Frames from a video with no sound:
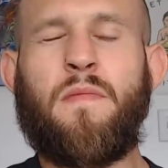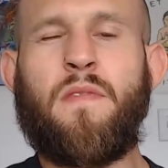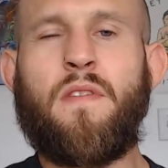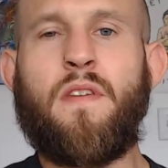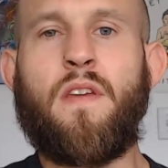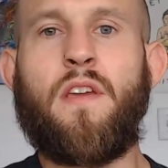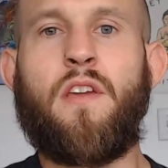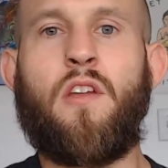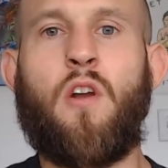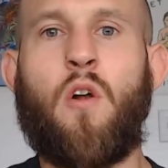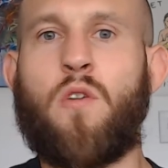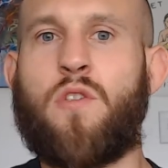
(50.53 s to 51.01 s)

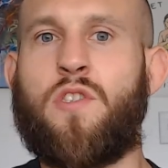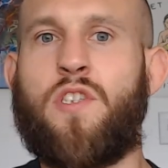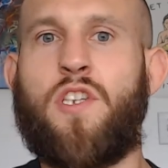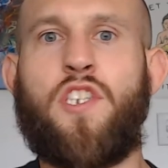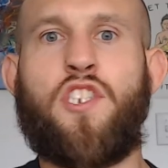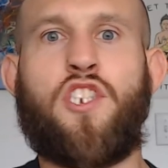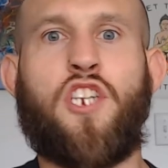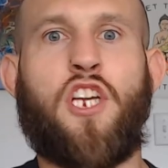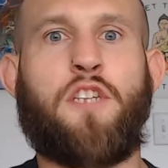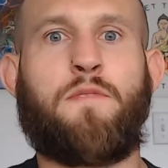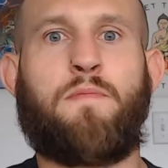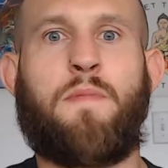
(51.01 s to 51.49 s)
You know,
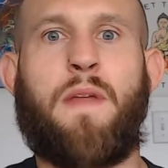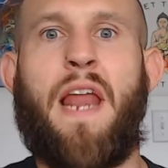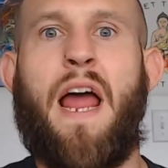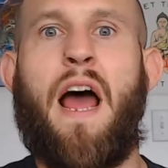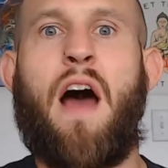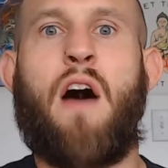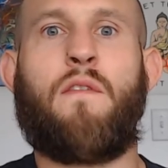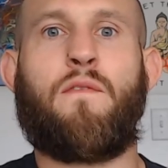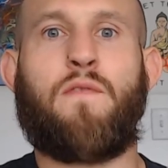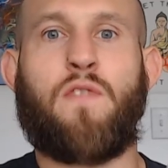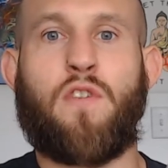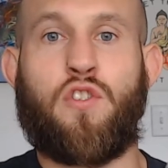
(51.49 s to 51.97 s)
TJ's been
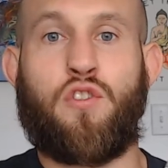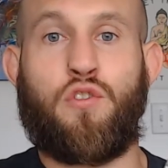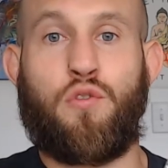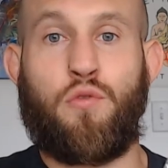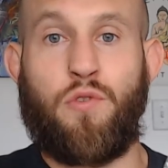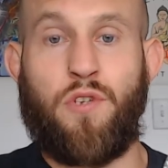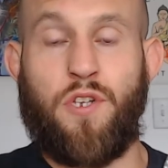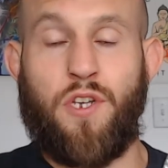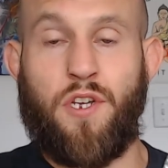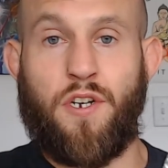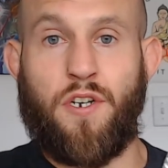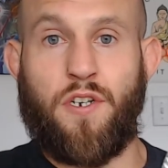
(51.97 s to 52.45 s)
out for 2
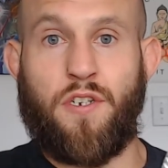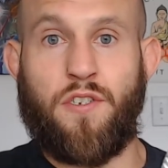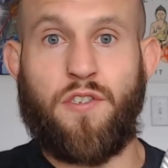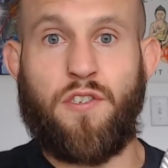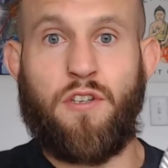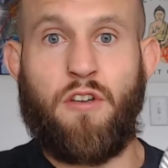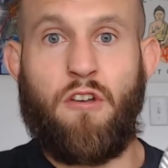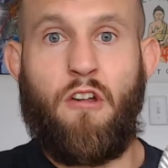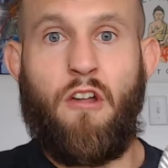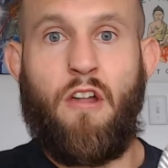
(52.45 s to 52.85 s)
years.